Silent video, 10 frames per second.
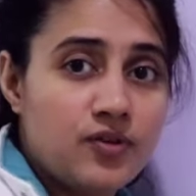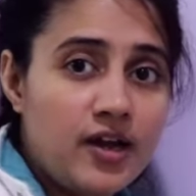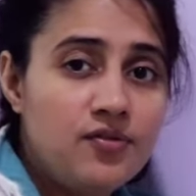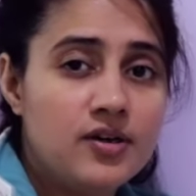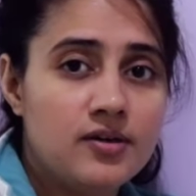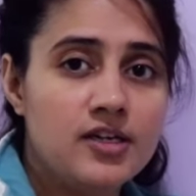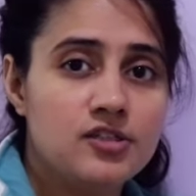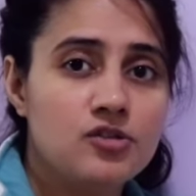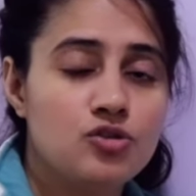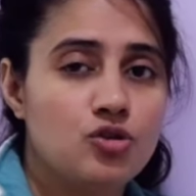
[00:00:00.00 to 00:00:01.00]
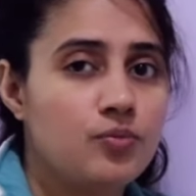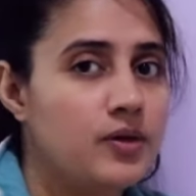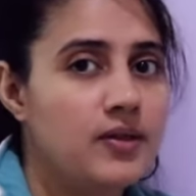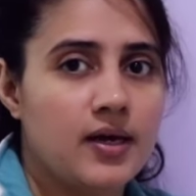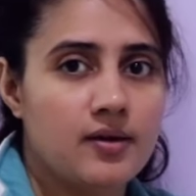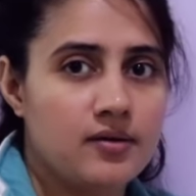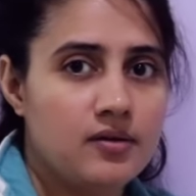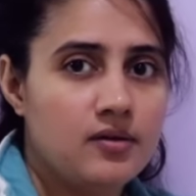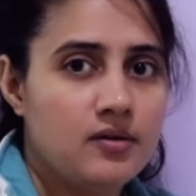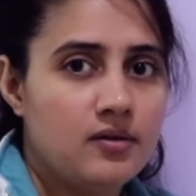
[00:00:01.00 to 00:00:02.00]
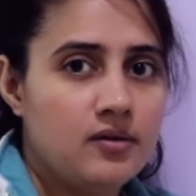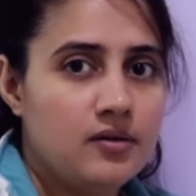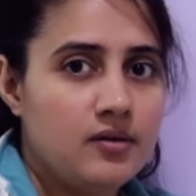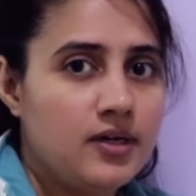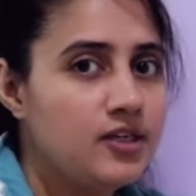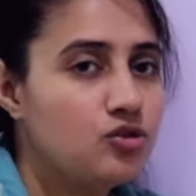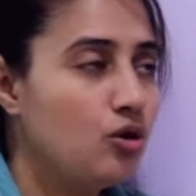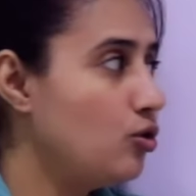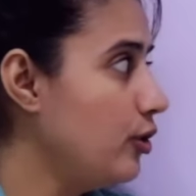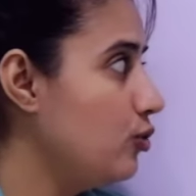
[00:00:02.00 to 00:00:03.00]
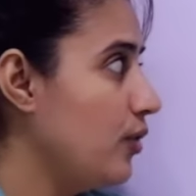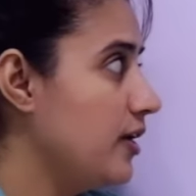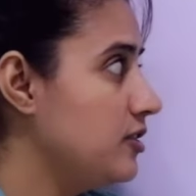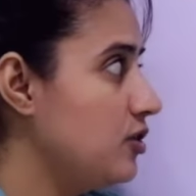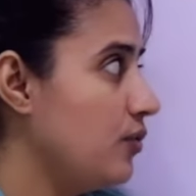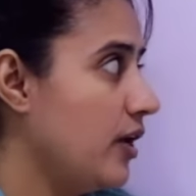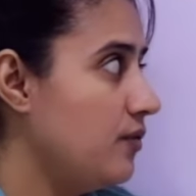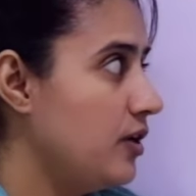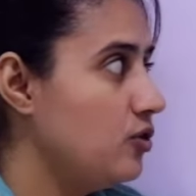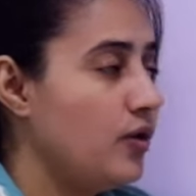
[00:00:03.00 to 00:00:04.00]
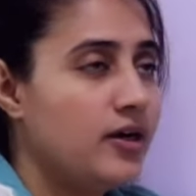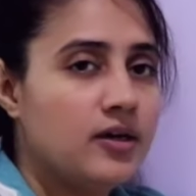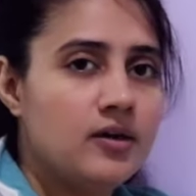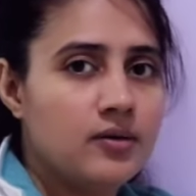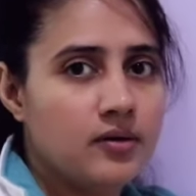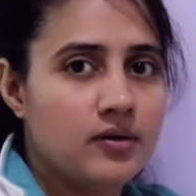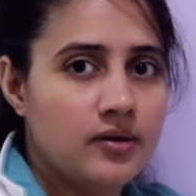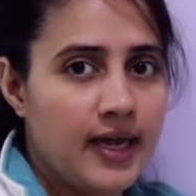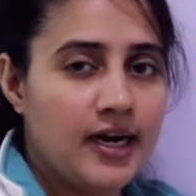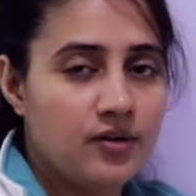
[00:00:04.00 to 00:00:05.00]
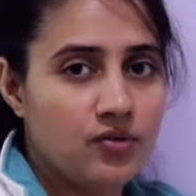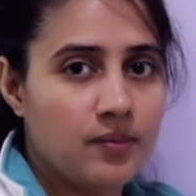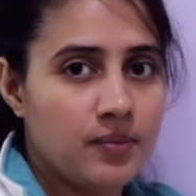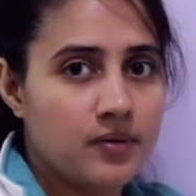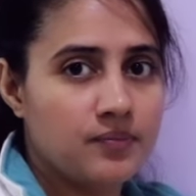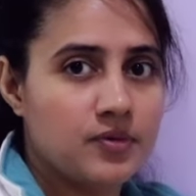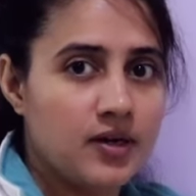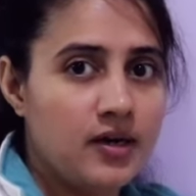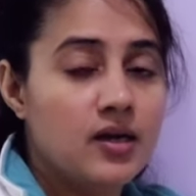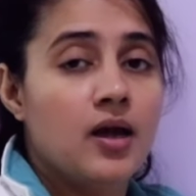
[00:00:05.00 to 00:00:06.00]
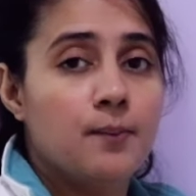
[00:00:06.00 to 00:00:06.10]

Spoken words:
5 iterations should be there. It is not going to exit whenever you enter negative number, right?